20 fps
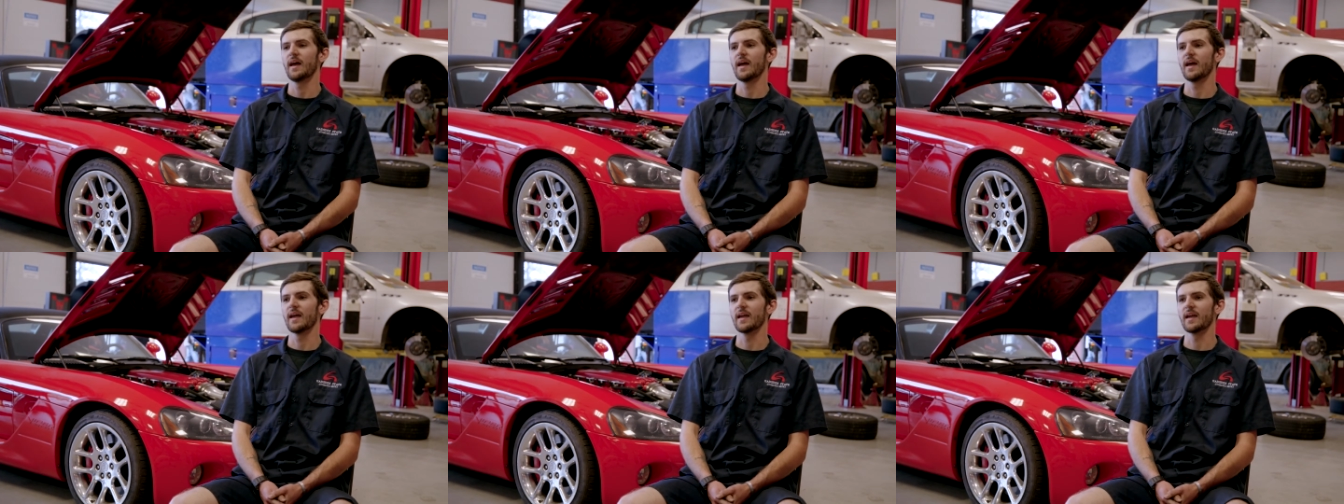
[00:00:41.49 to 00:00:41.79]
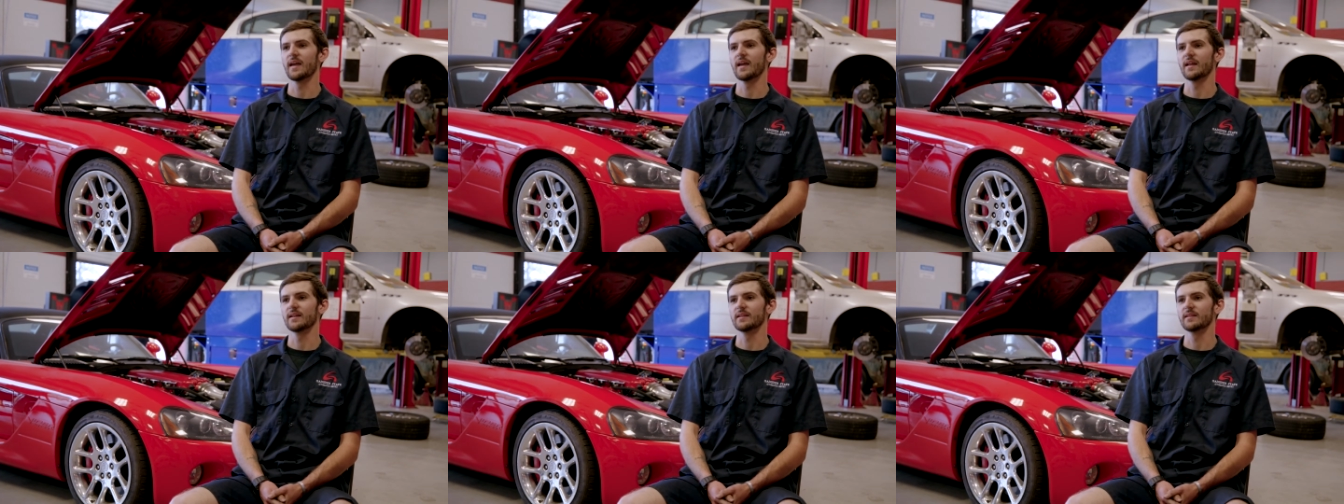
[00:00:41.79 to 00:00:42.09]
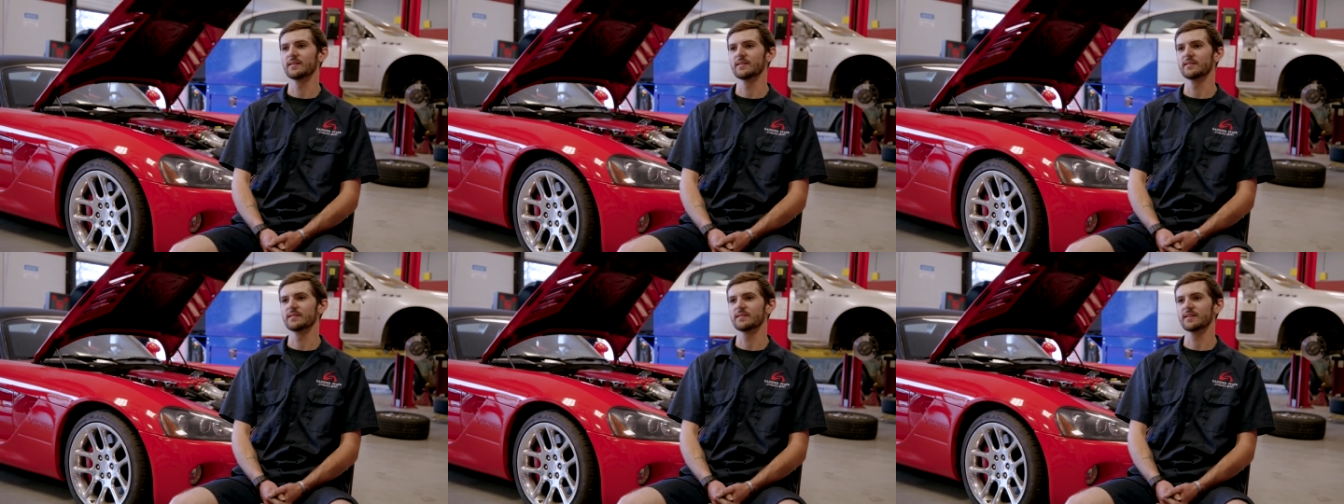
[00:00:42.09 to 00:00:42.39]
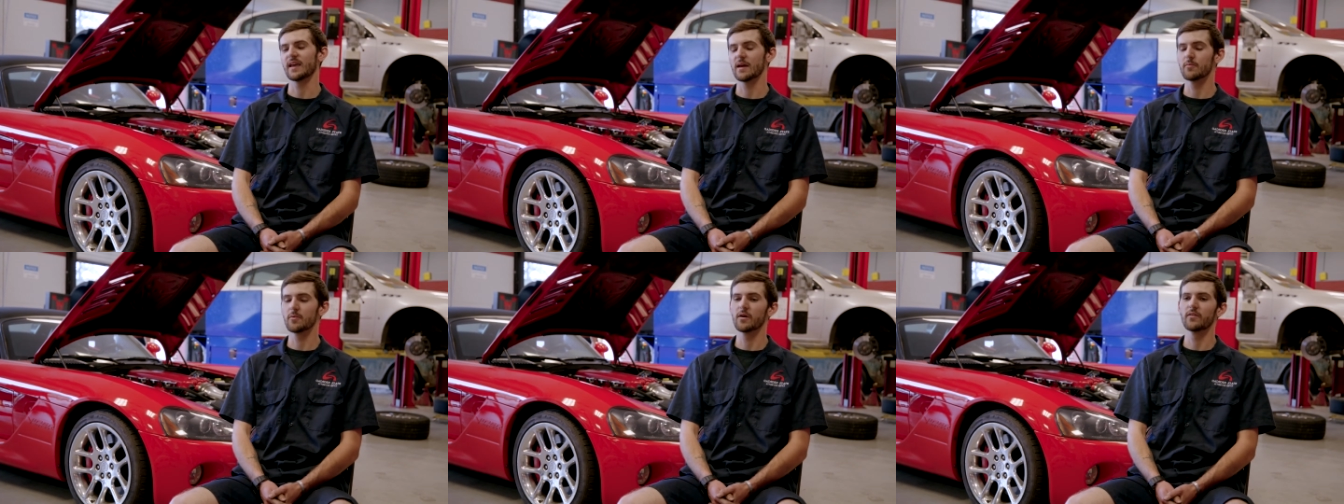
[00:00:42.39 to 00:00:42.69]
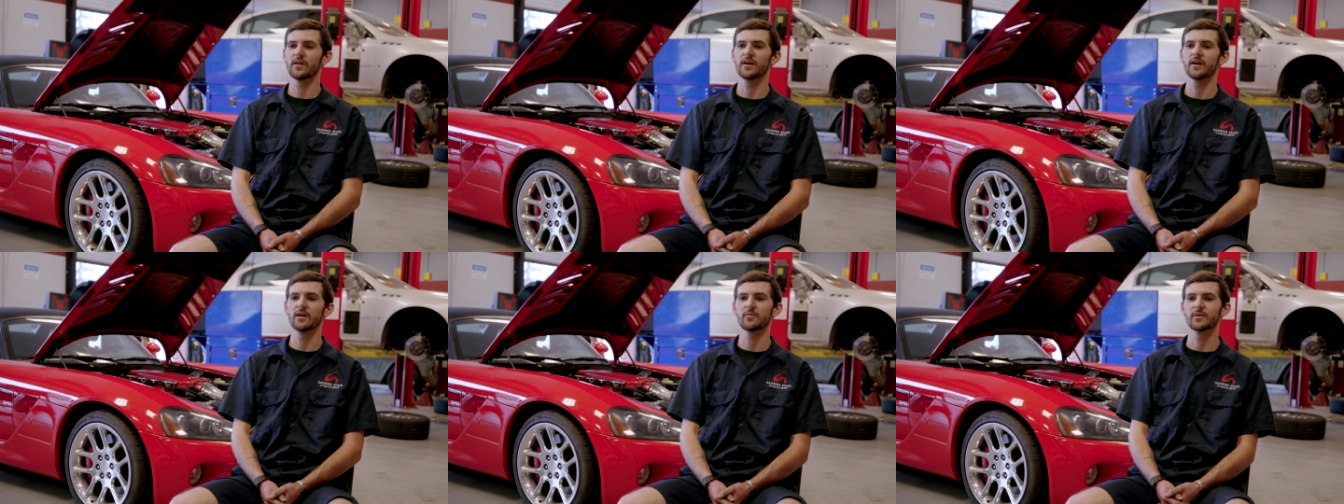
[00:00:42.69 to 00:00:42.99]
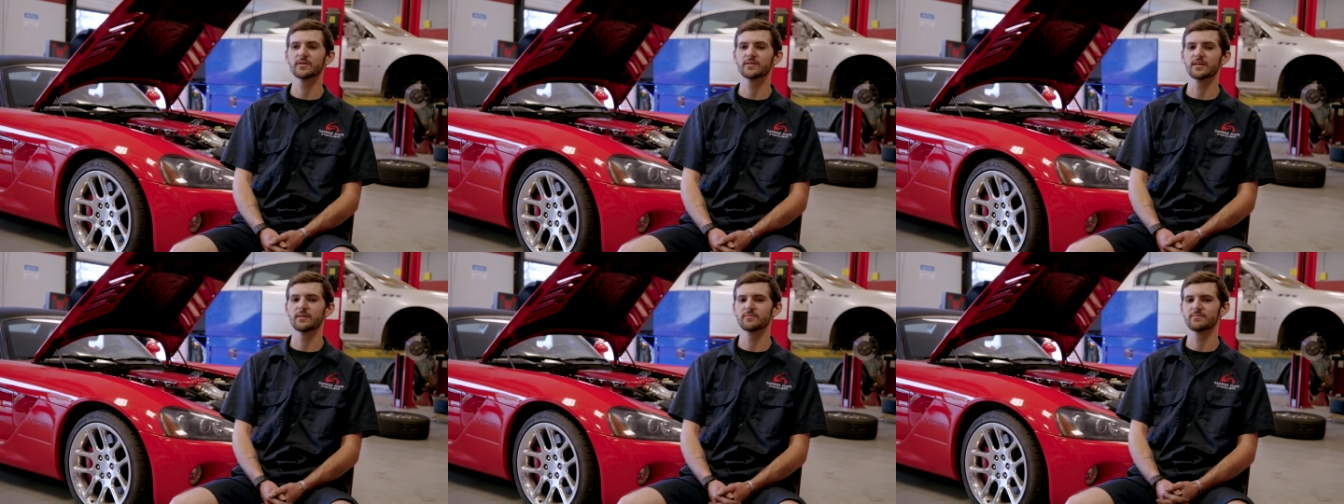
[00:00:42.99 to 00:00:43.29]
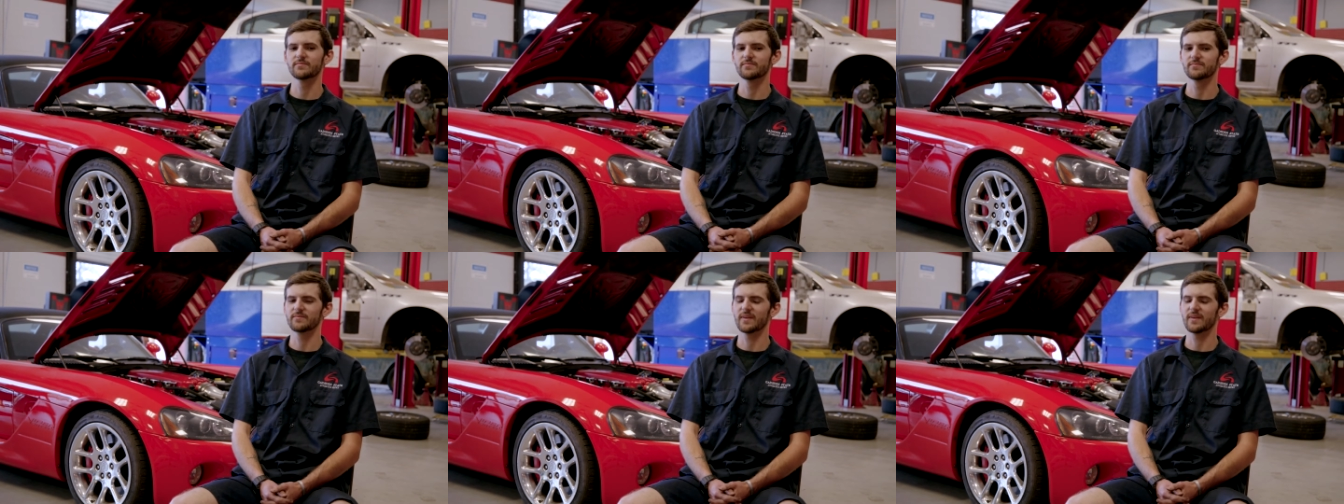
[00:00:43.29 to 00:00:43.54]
and came over here because I'm